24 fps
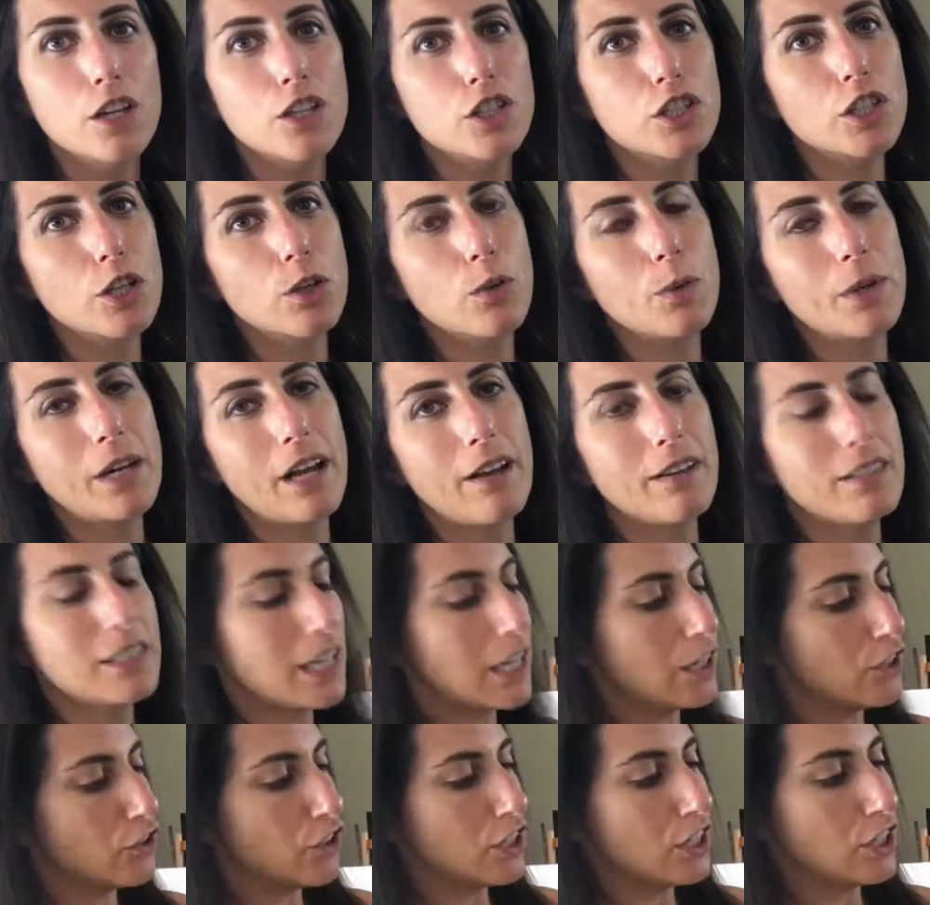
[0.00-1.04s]
So when I was
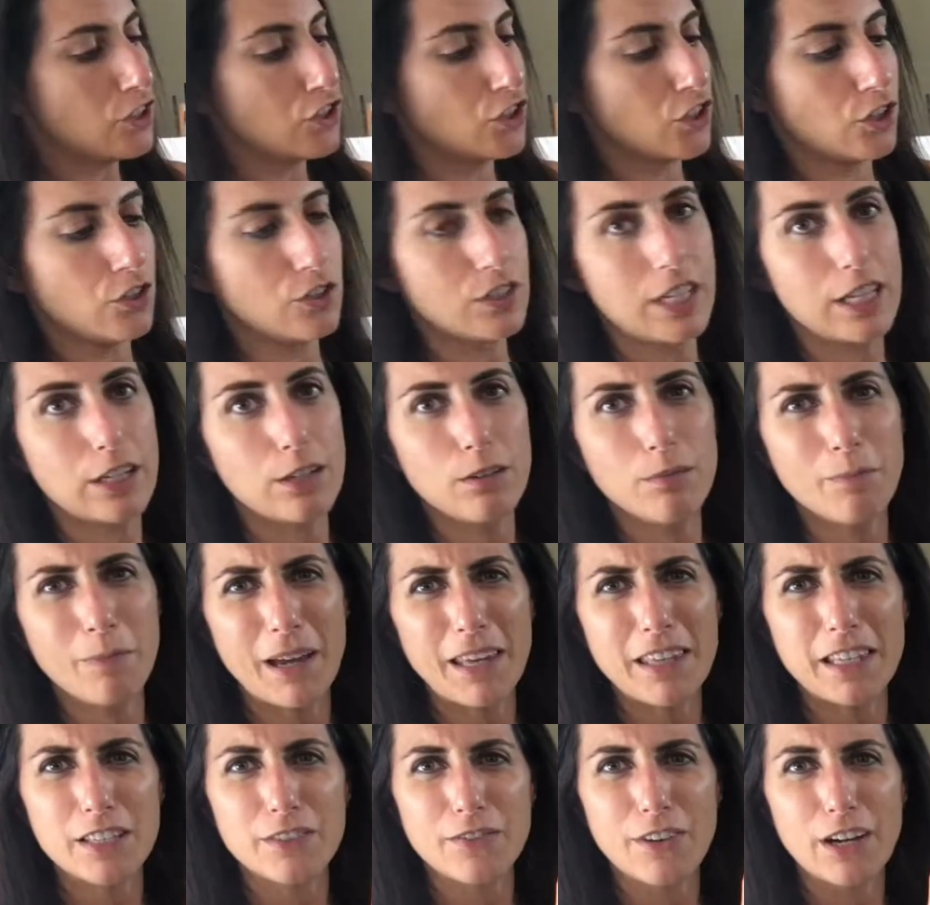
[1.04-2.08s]
at Trader Joe's, I don't
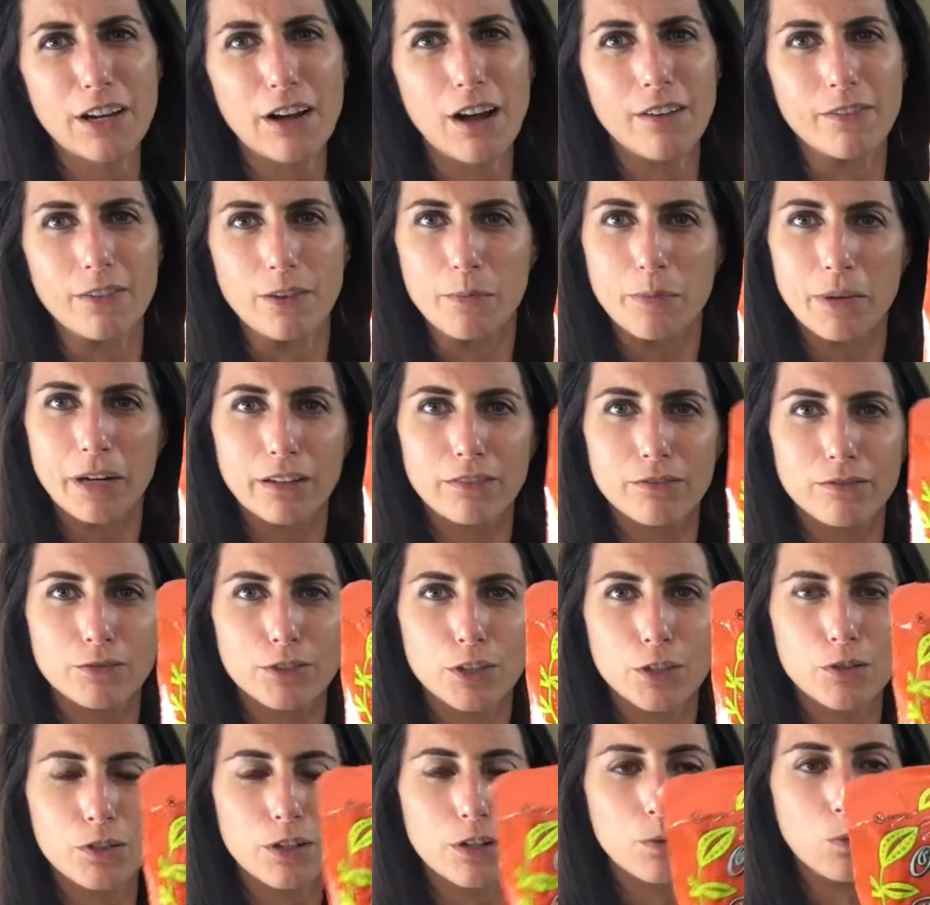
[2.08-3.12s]
buy this very often, but I
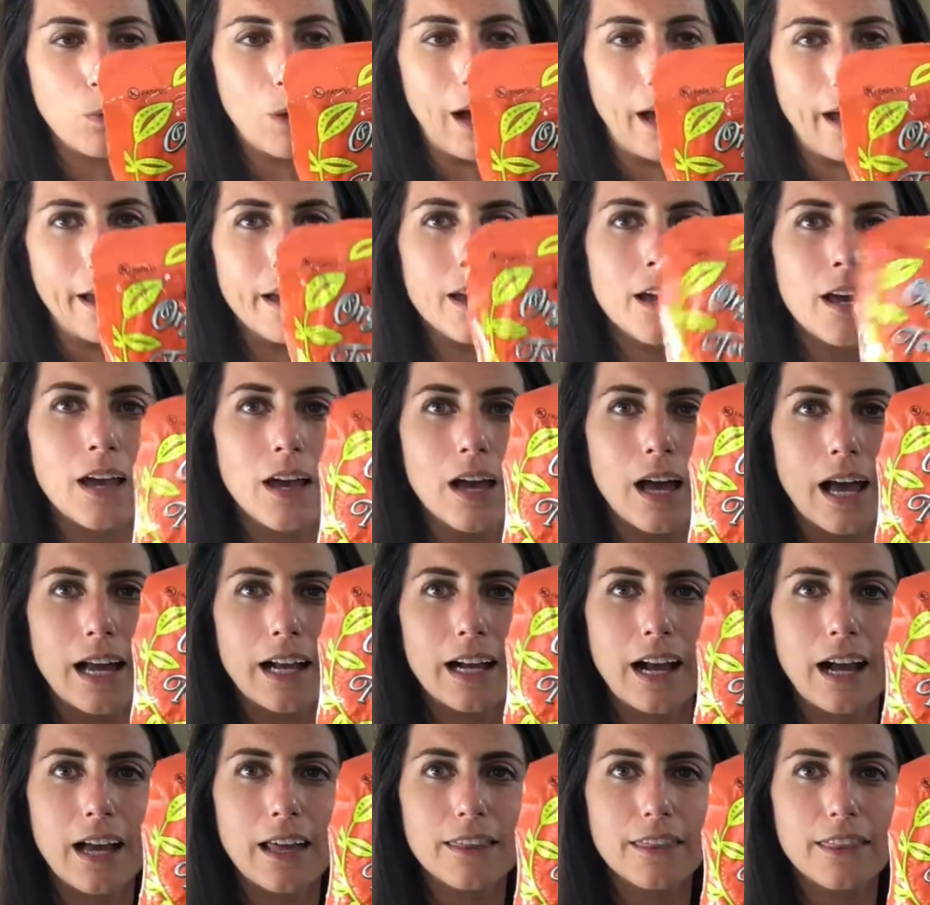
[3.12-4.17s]
don't know why. I
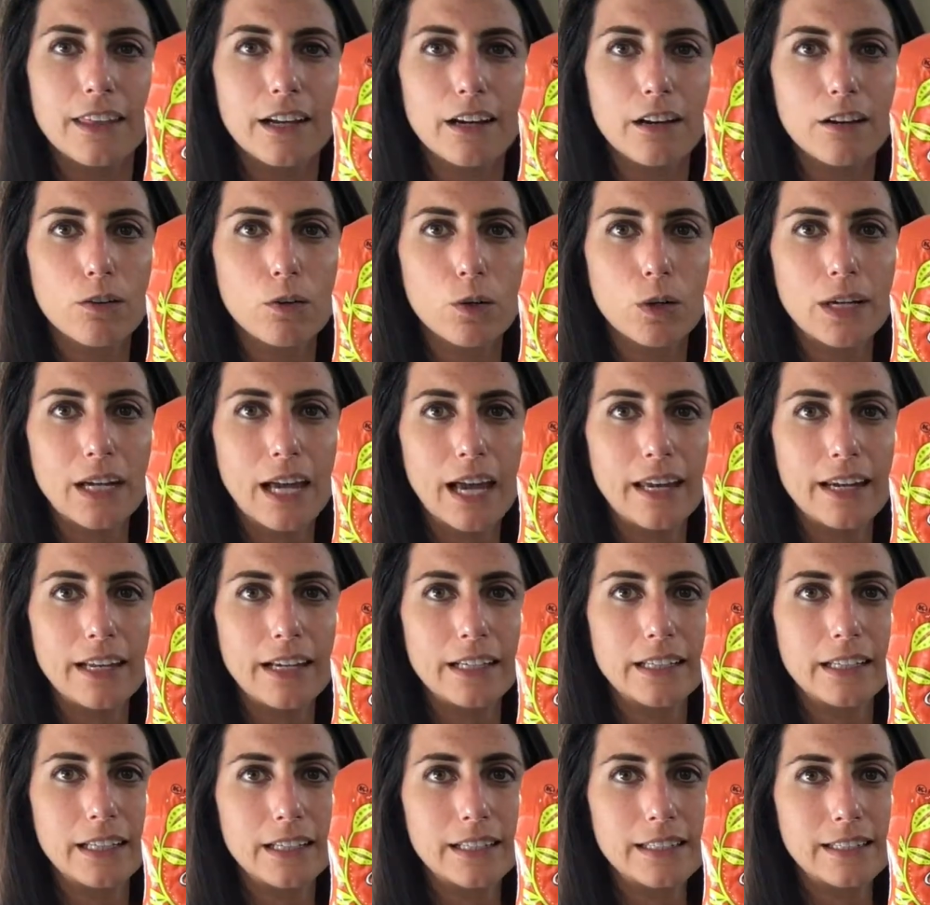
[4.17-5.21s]
got their
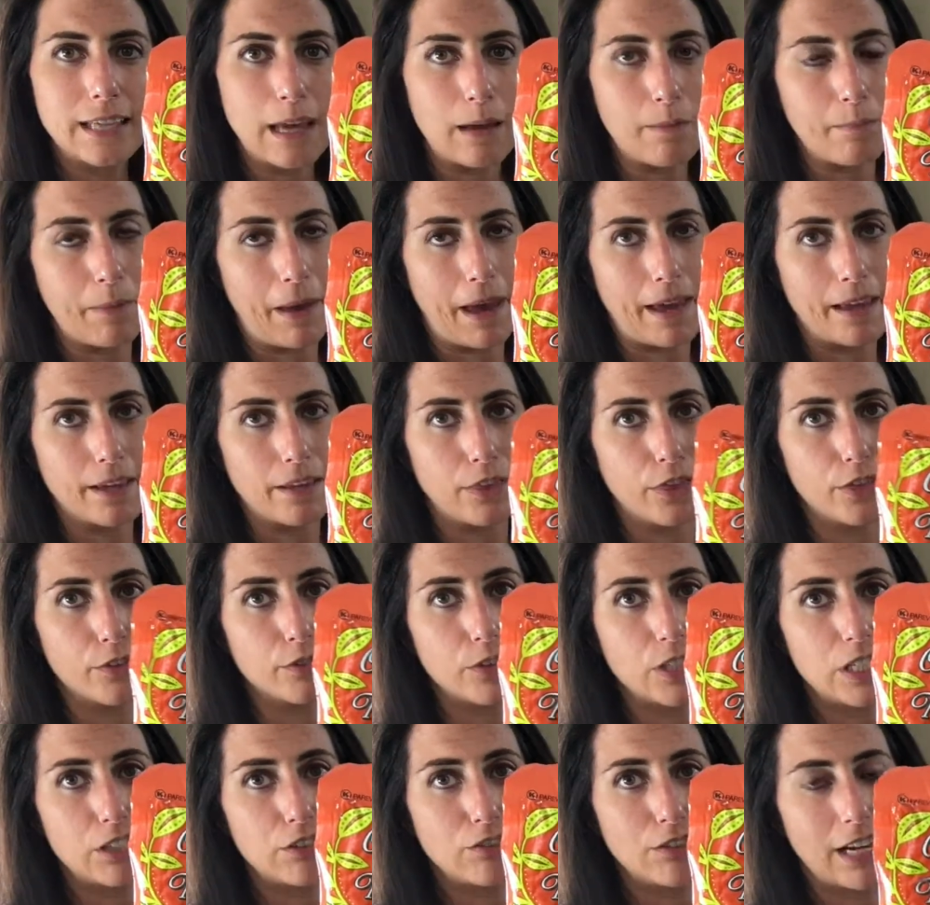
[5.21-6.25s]
organic tempeh,
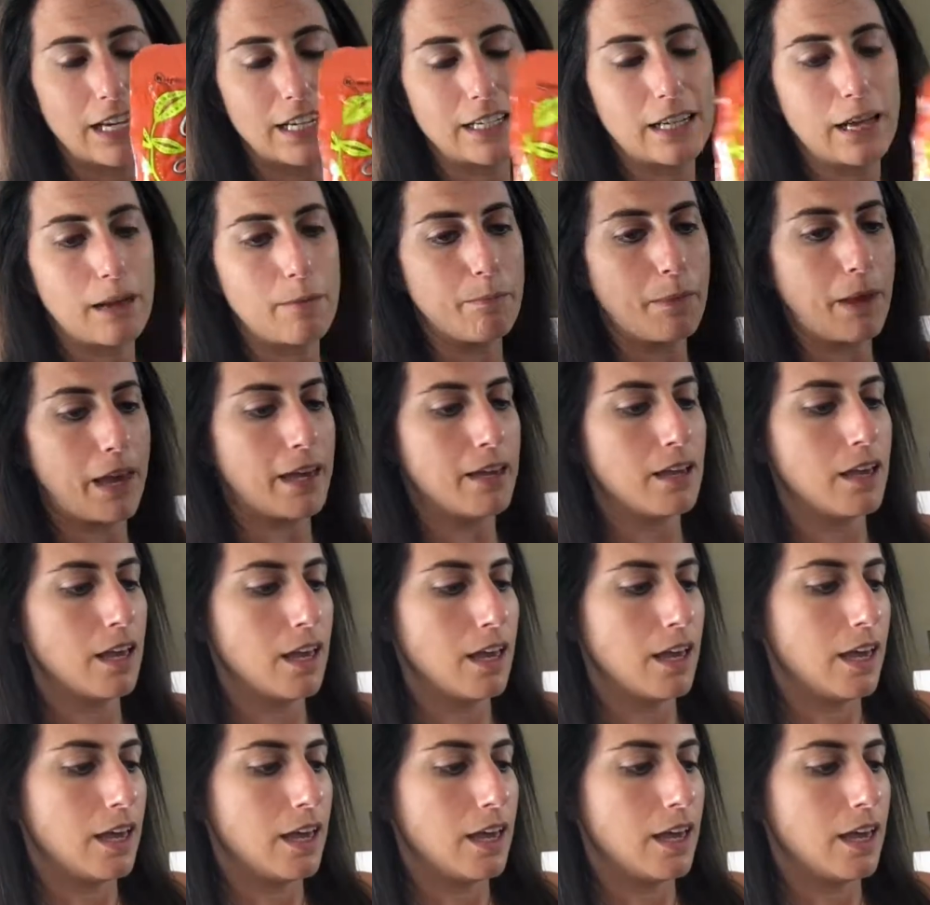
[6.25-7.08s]
3-grain tempeh.